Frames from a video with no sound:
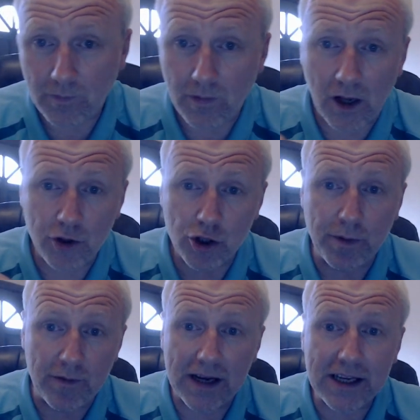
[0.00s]
Just be
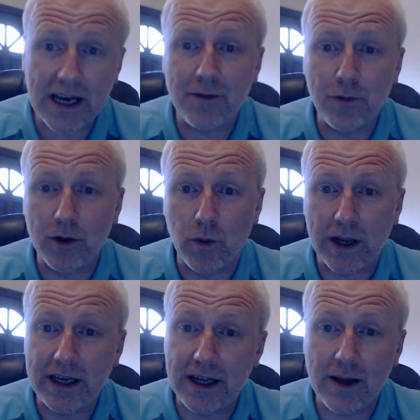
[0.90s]
very careful with the
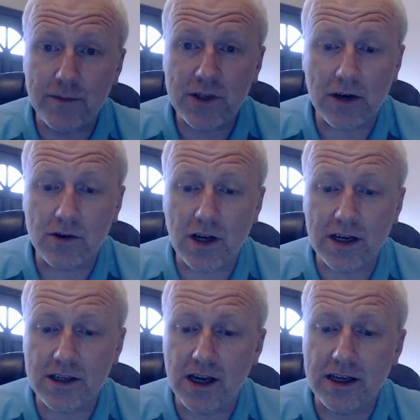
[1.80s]
wicking in them channels, like I
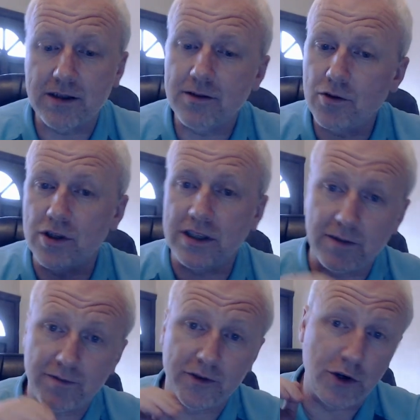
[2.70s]
say, because the
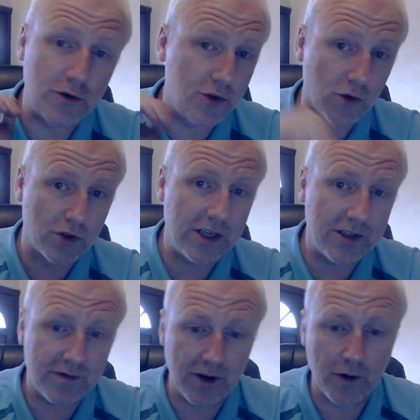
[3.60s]
juice does need to
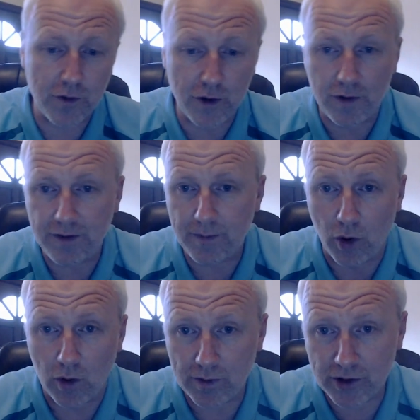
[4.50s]
flow through. If you put
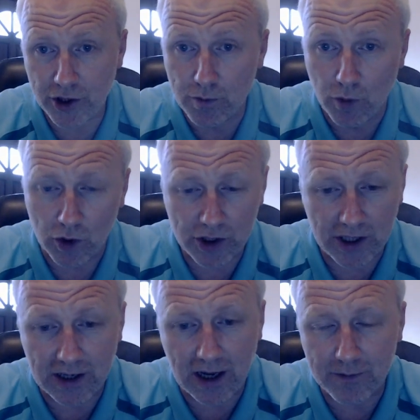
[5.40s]
too much in
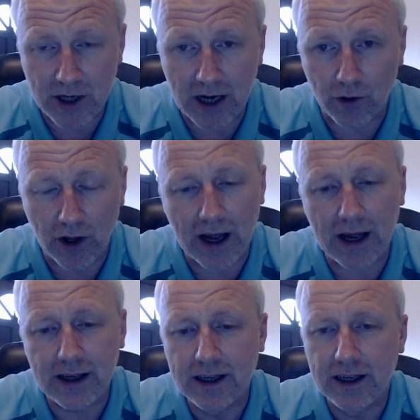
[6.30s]
that channel there,
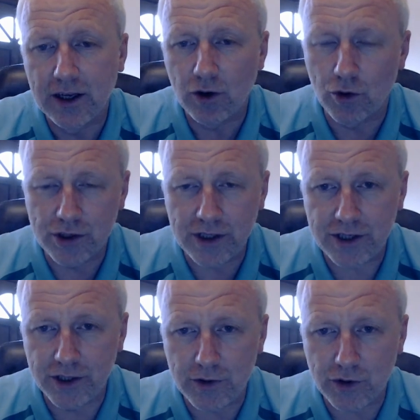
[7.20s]
all you need to
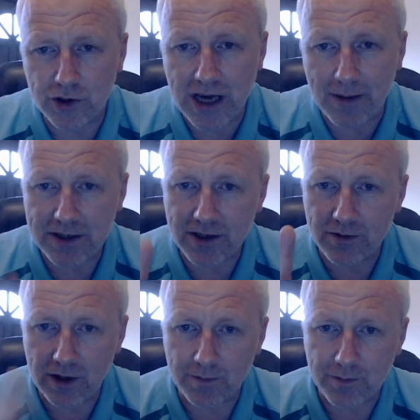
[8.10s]
do is just dam it
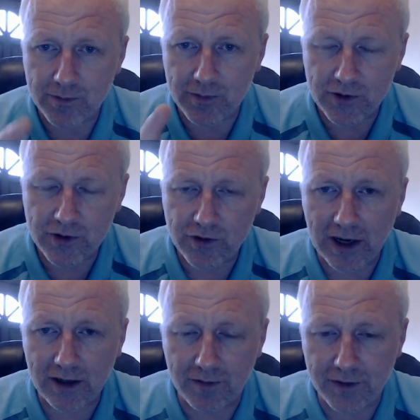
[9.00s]
and
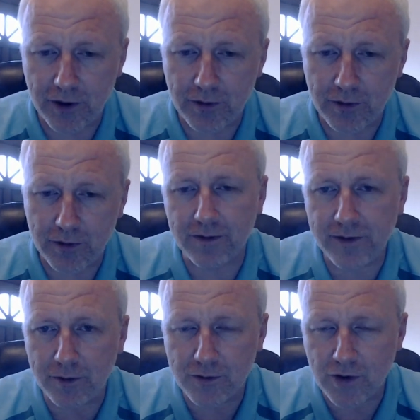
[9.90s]
straggle a
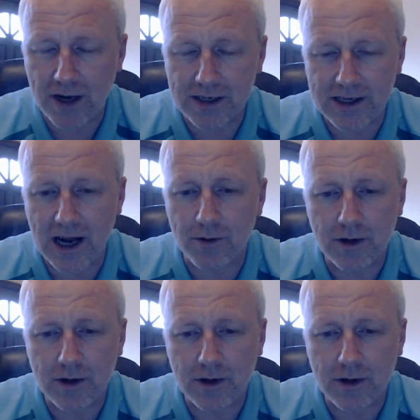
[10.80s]
few strands down.